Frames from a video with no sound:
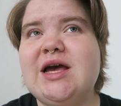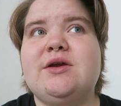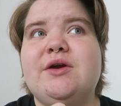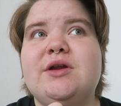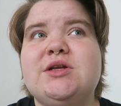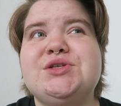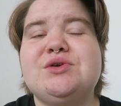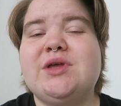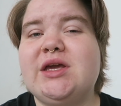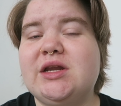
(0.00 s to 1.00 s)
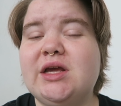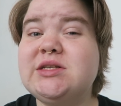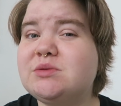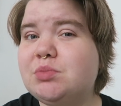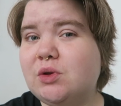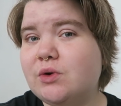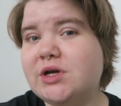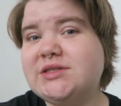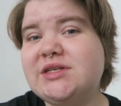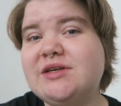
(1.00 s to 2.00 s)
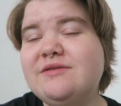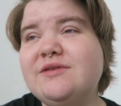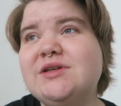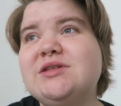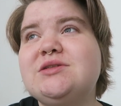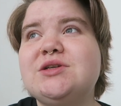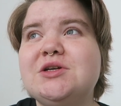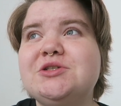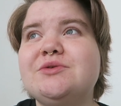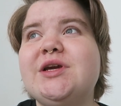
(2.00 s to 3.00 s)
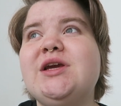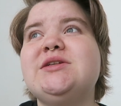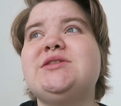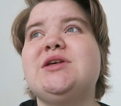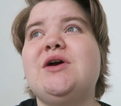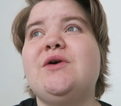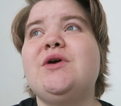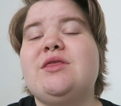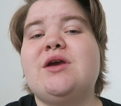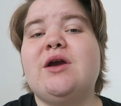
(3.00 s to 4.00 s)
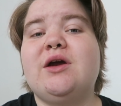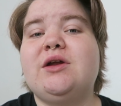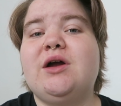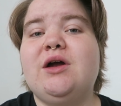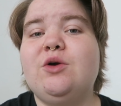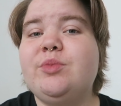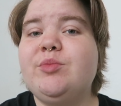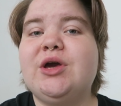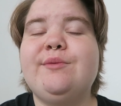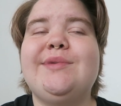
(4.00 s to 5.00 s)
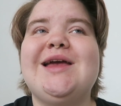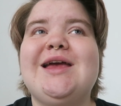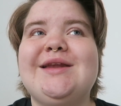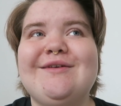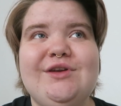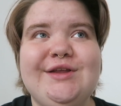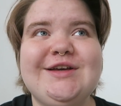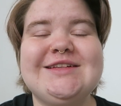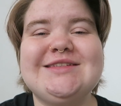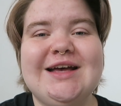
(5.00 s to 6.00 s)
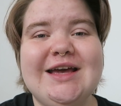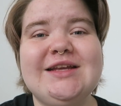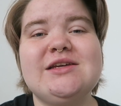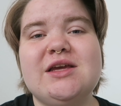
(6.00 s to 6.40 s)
They're gonna do like an explorative surgery, so they're gonna open me up and have a look inside,